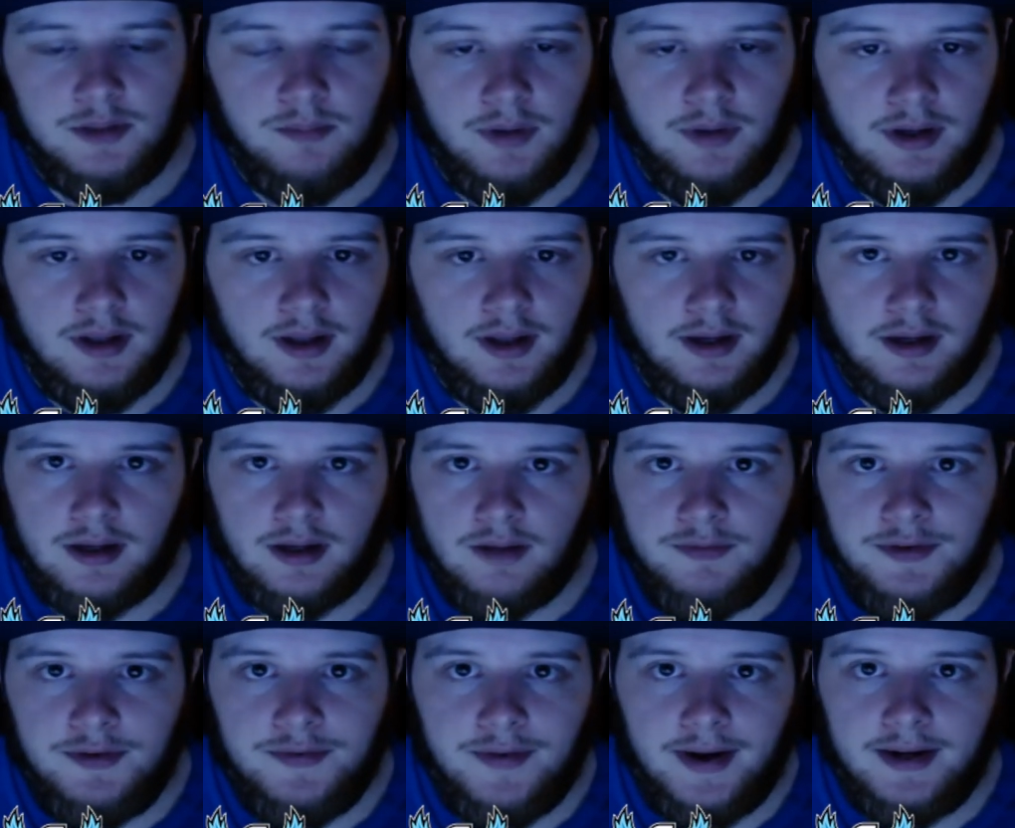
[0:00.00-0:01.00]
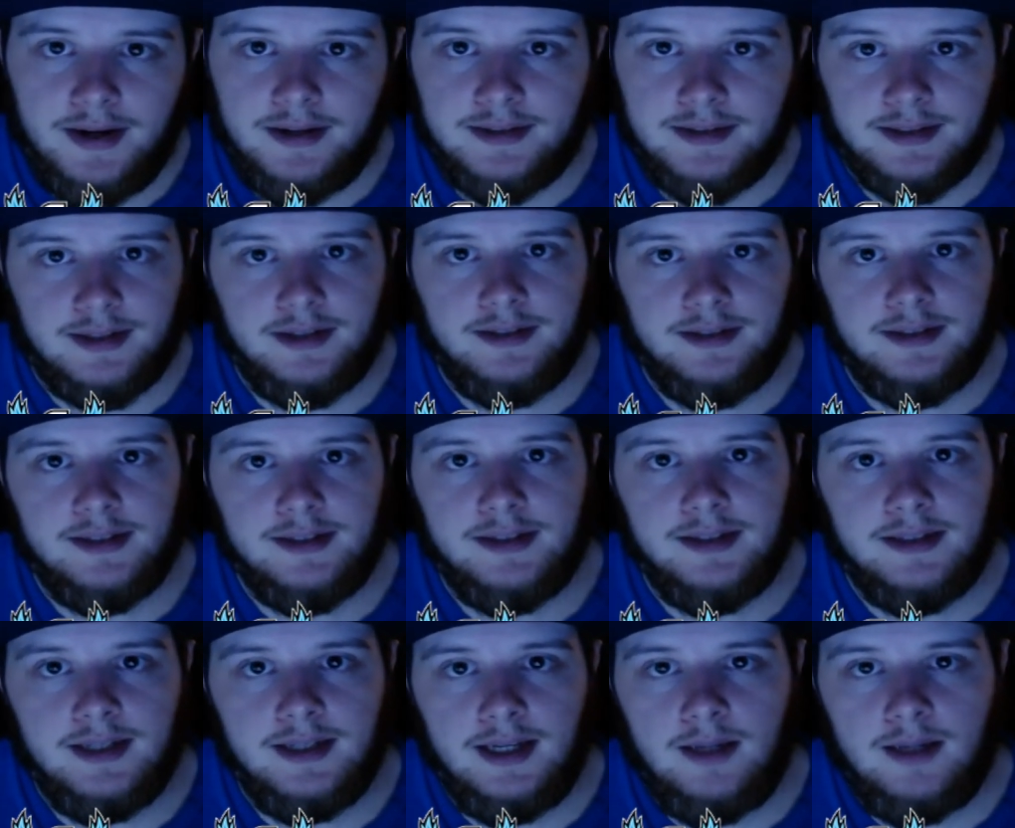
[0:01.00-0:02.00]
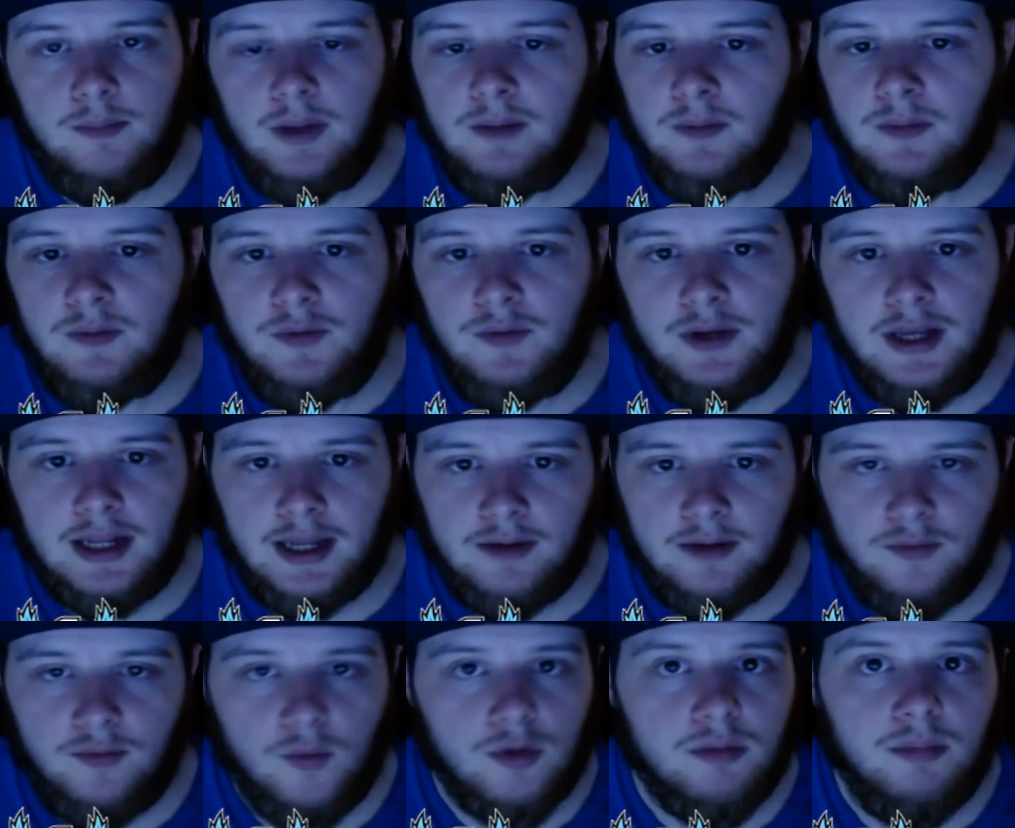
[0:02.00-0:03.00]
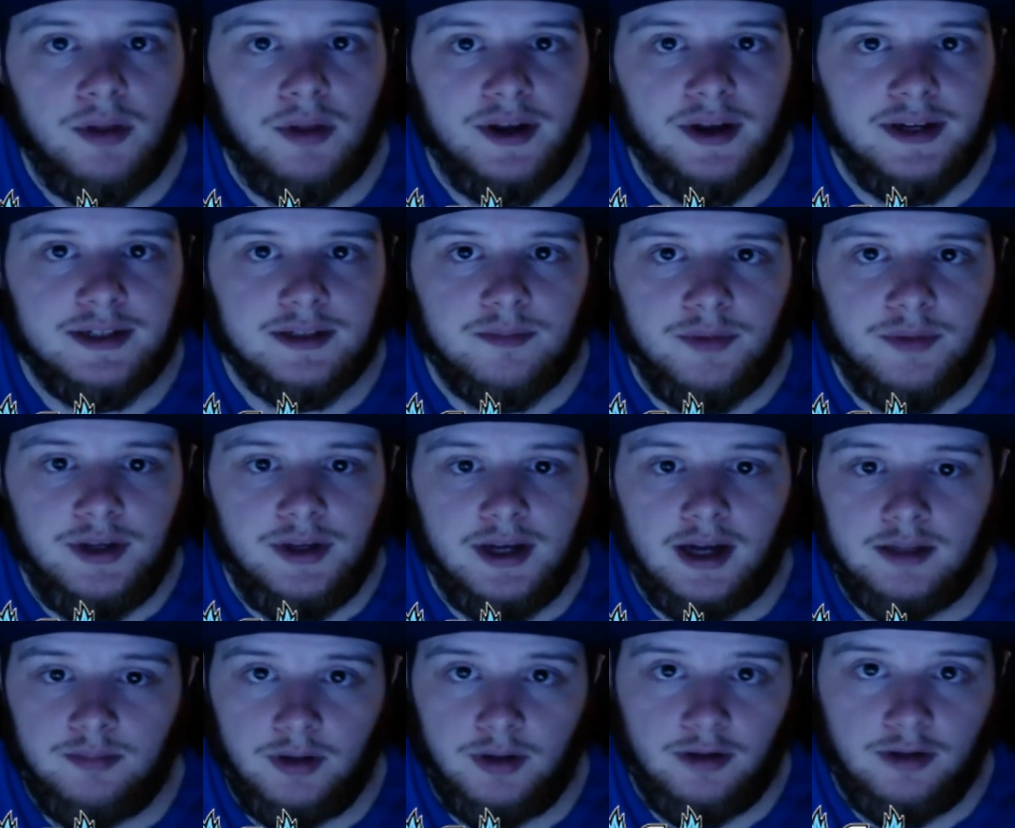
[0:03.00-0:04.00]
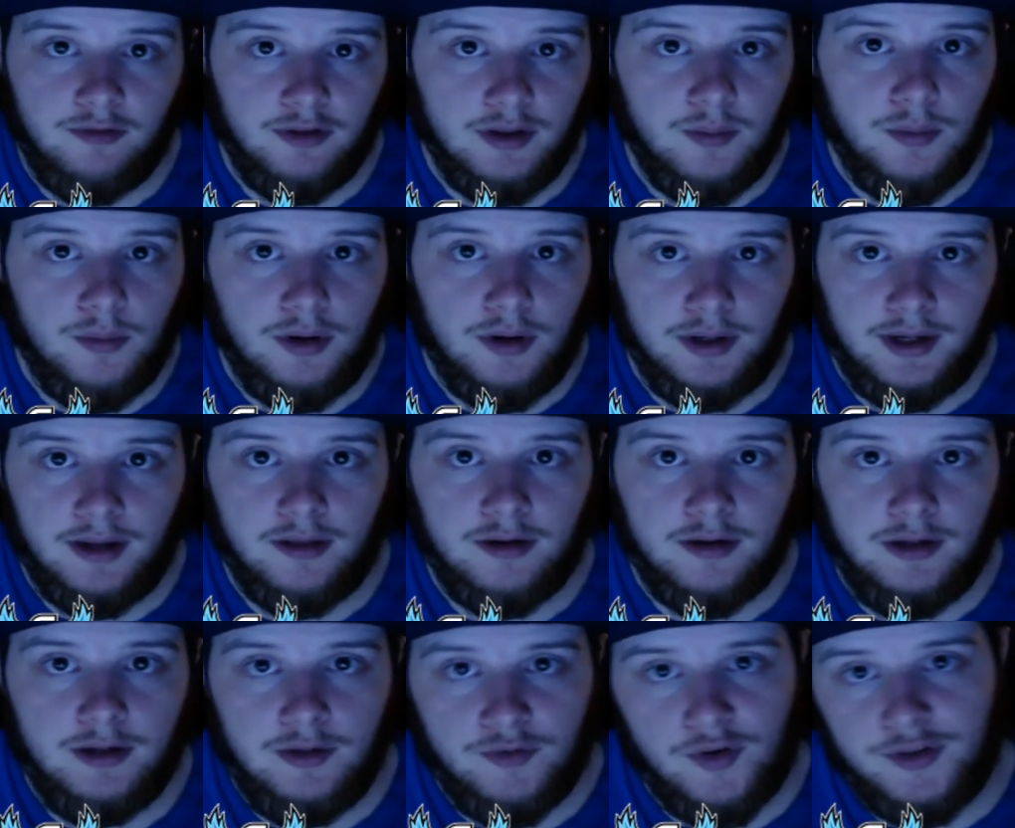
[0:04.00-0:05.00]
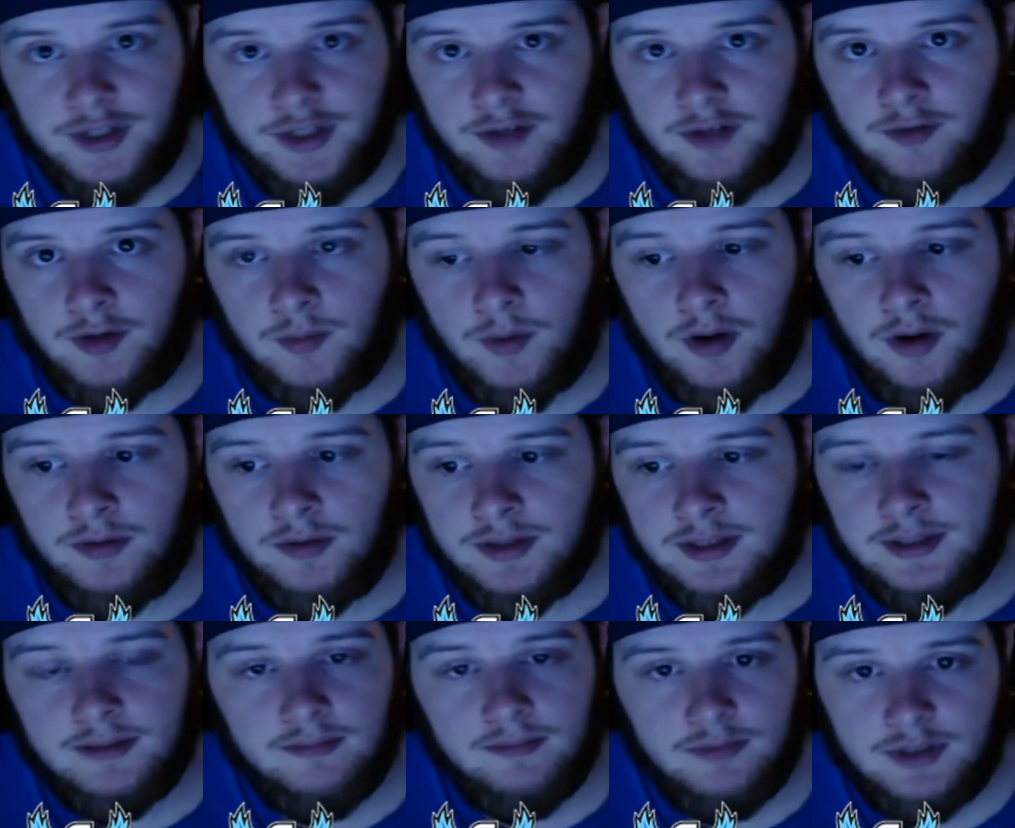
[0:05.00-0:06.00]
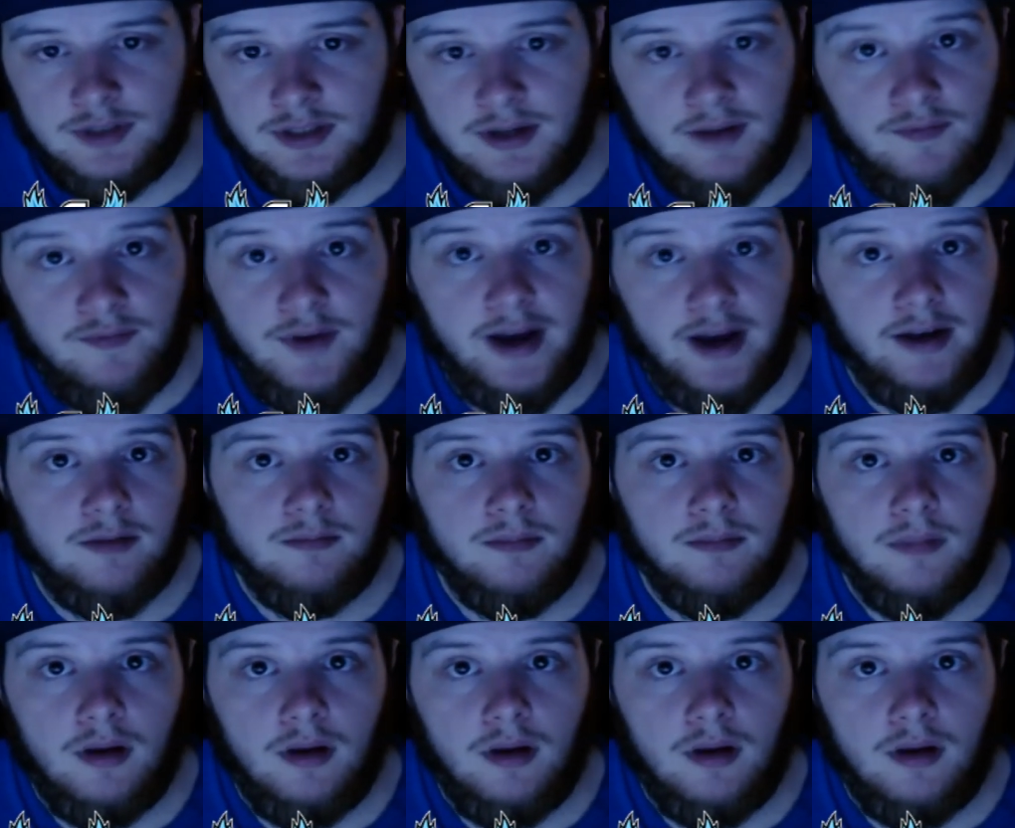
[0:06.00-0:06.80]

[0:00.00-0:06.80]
But like, if you find a consistent team, even if you get like fourth place, but you guys played really well together, you rotated really well, just invite them.